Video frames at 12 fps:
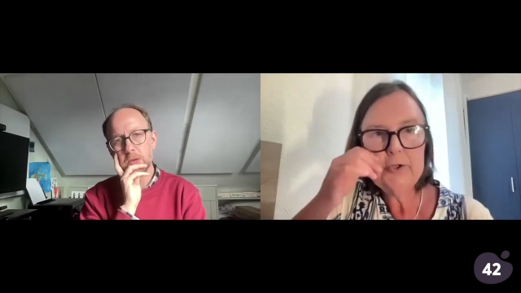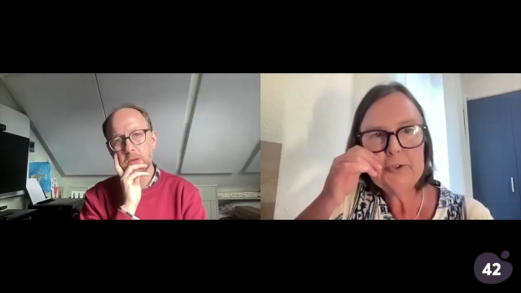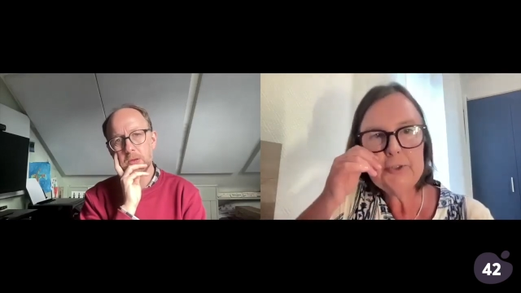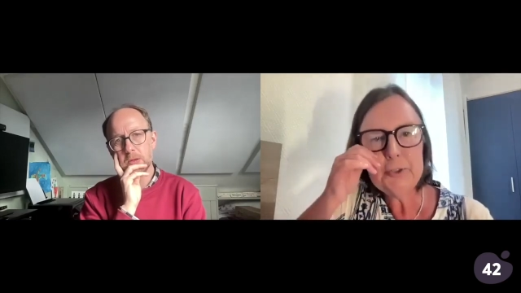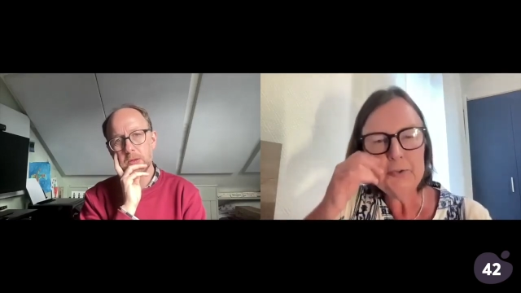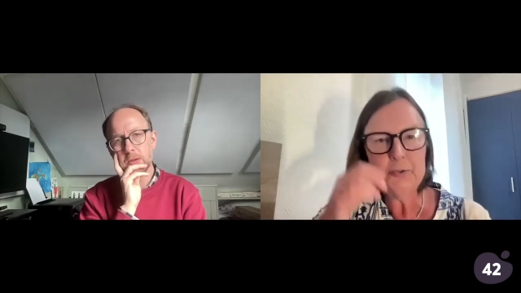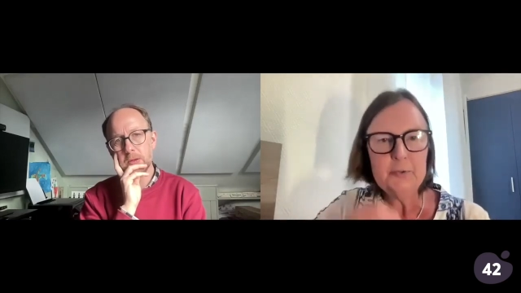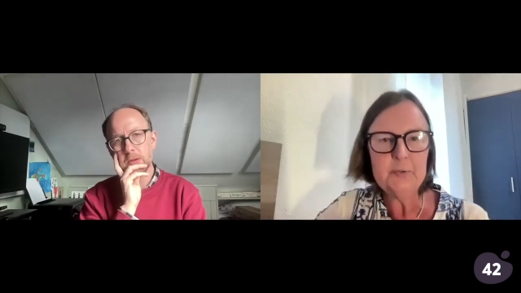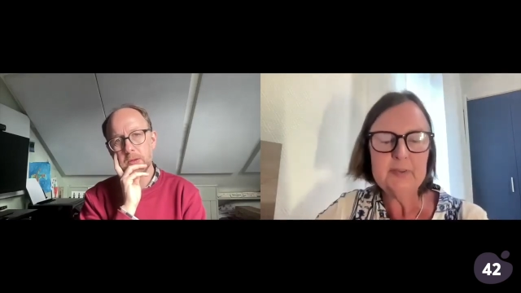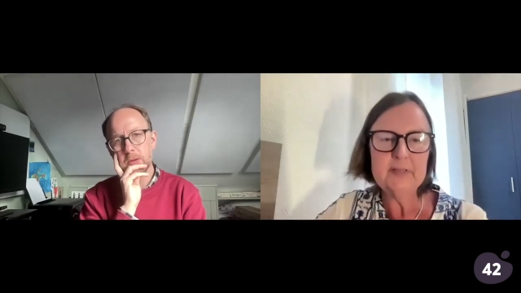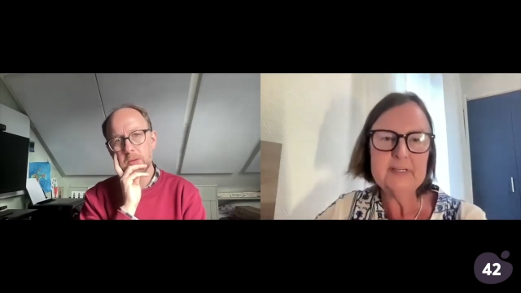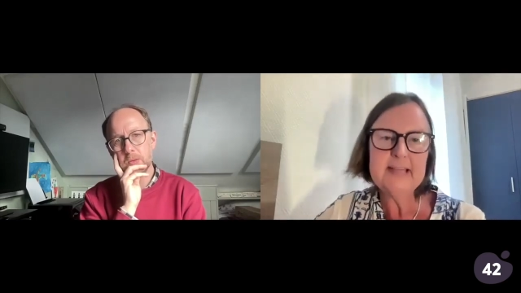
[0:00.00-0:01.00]

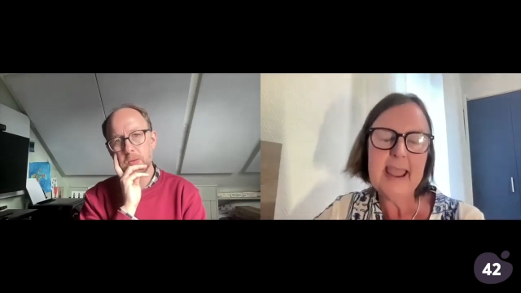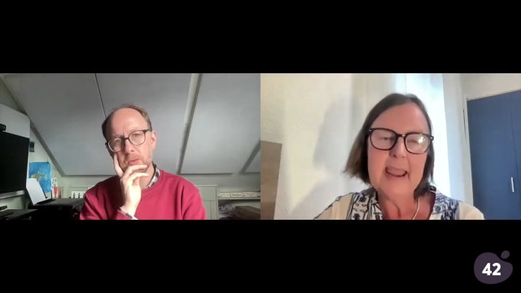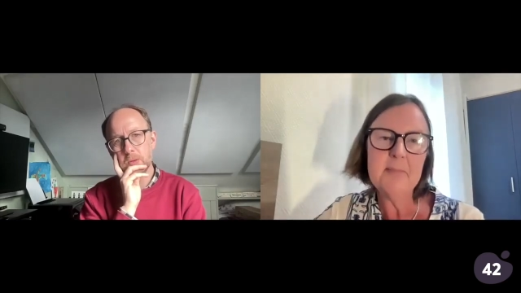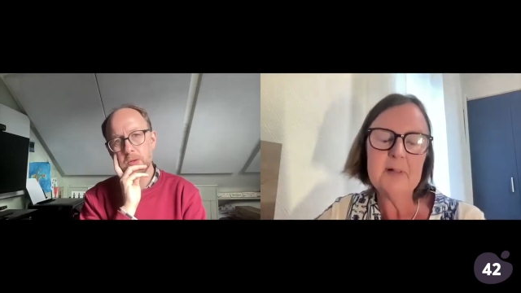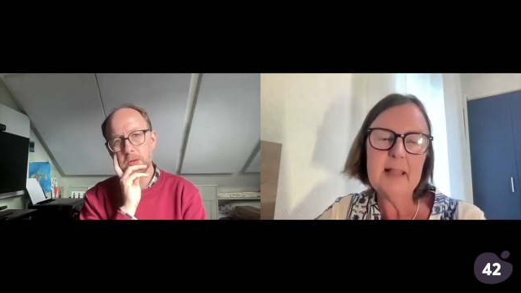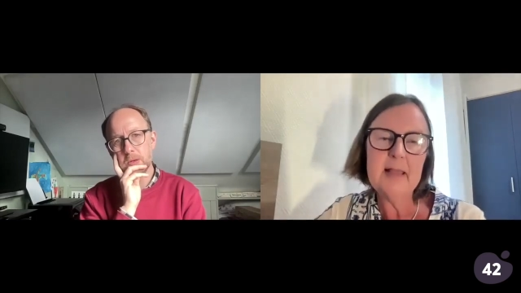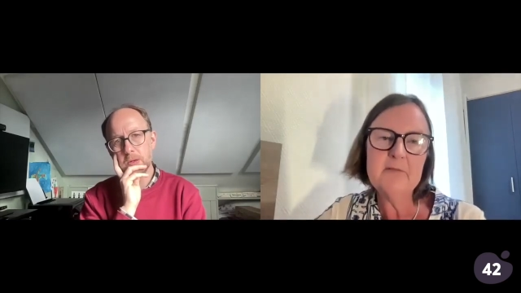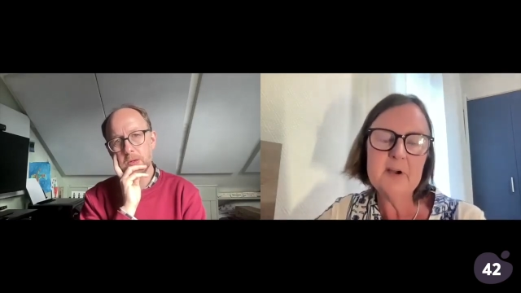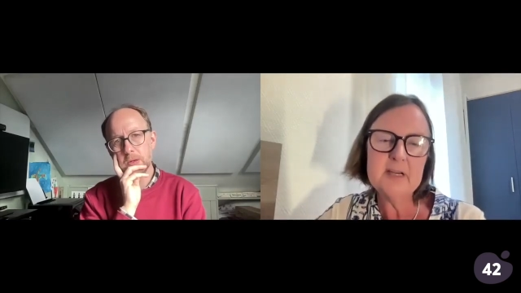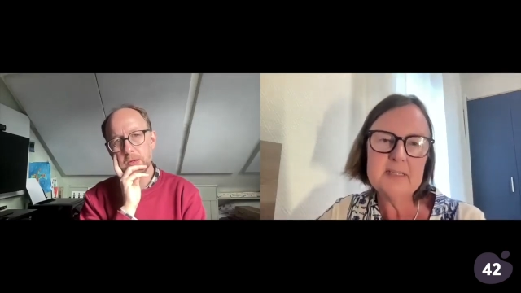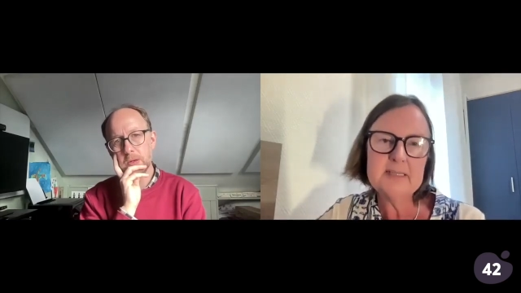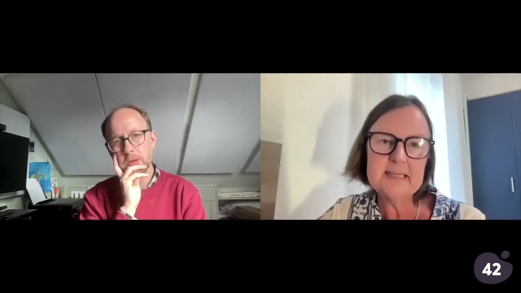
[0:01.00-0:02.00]
Speaker 1: to the table
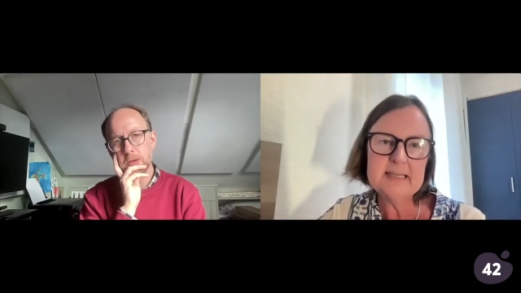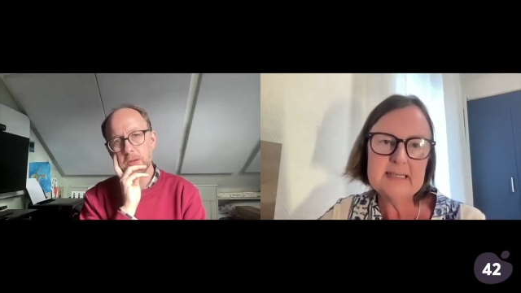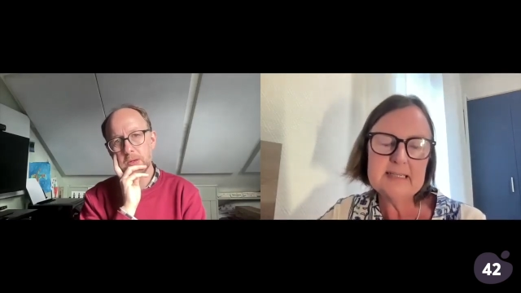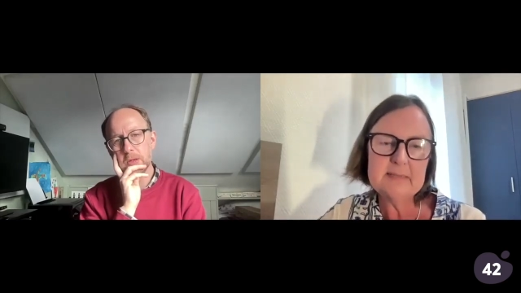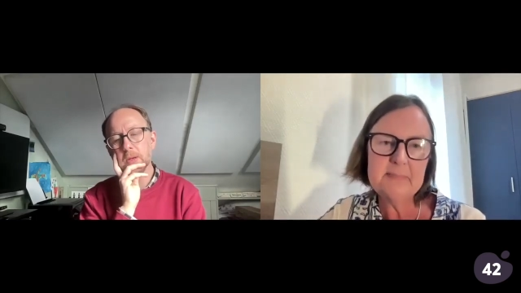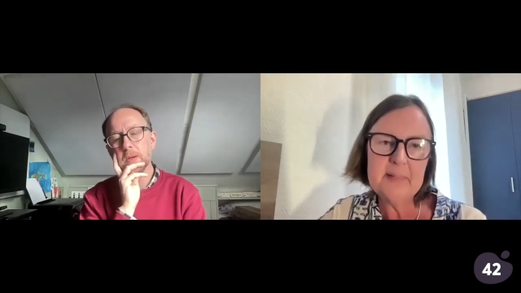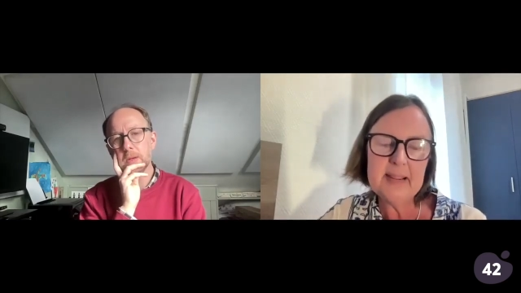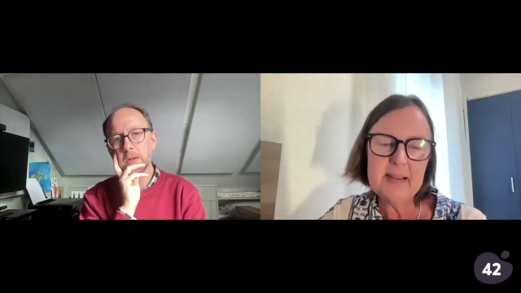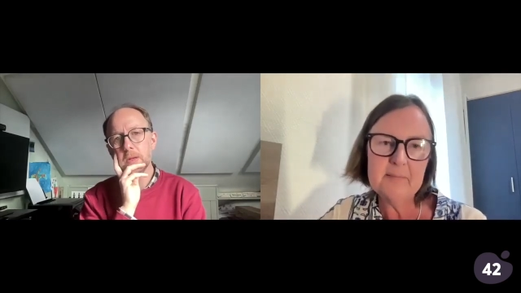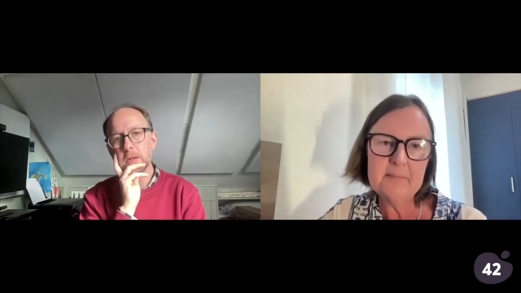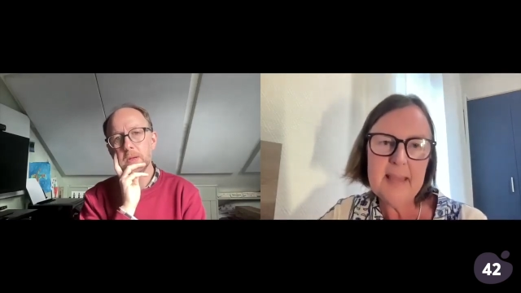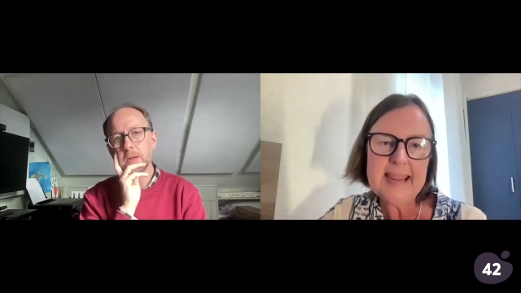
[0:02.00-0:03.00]
versus
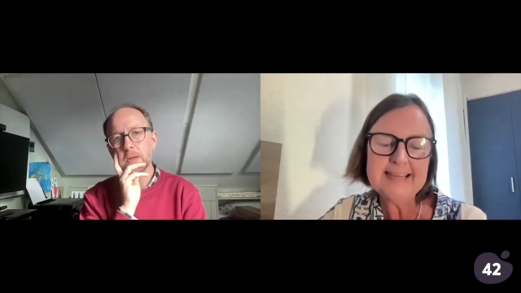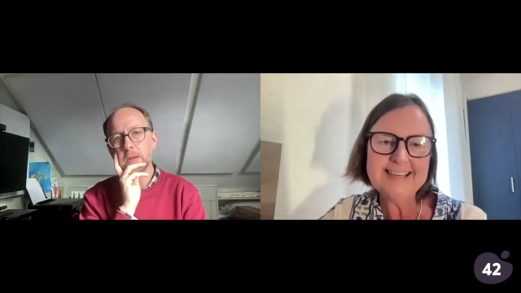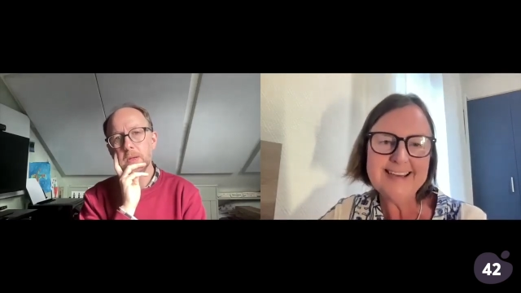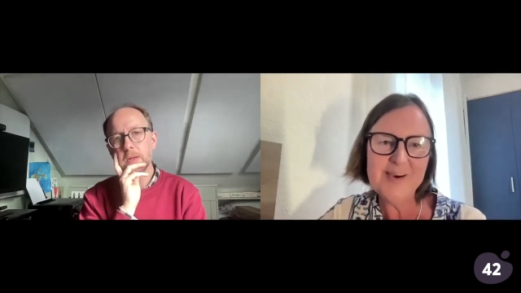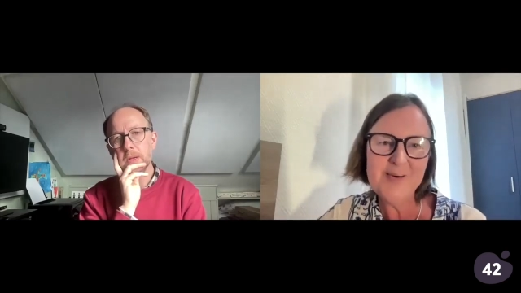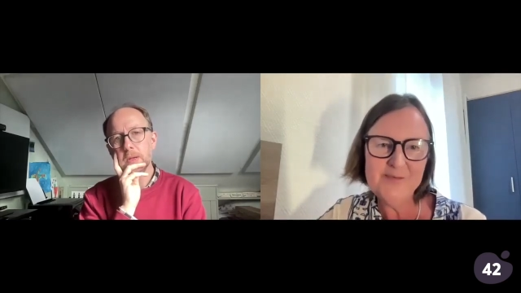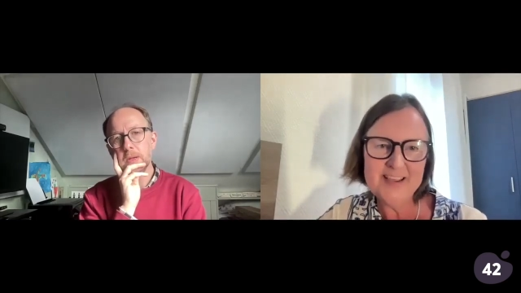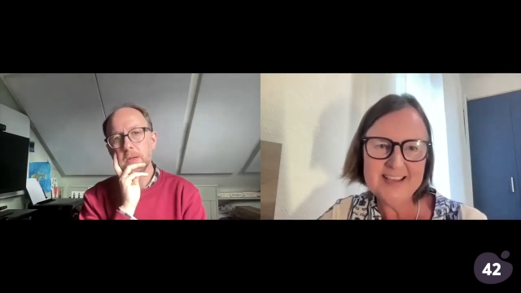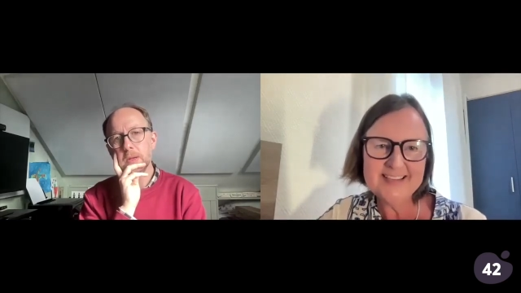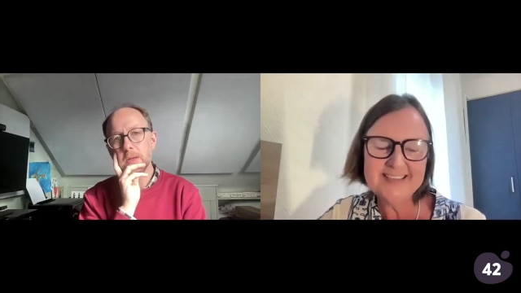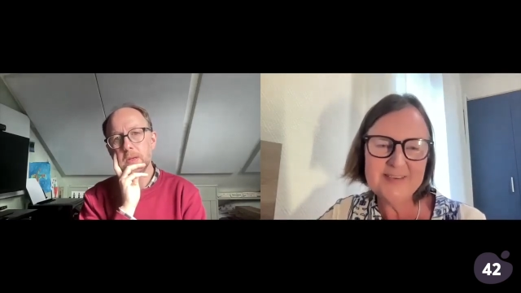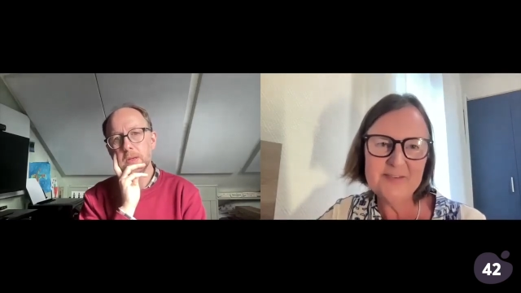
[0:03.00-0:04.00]
being patently
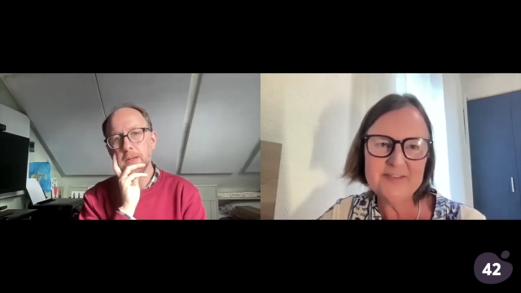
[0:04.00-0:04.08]
obvious